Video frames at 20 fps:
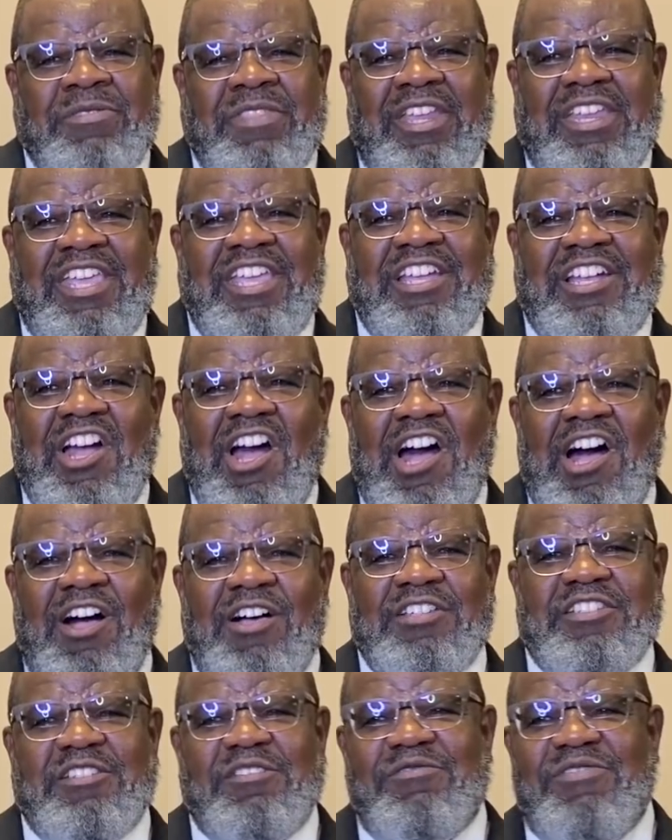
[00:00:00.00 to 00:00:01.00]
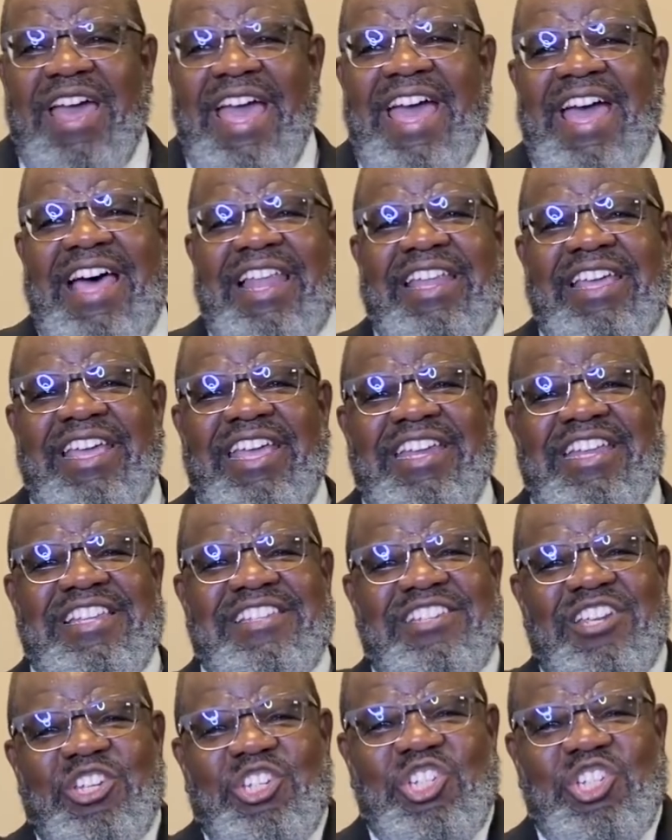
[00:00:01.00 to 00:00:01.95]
that he calls a valley and it's a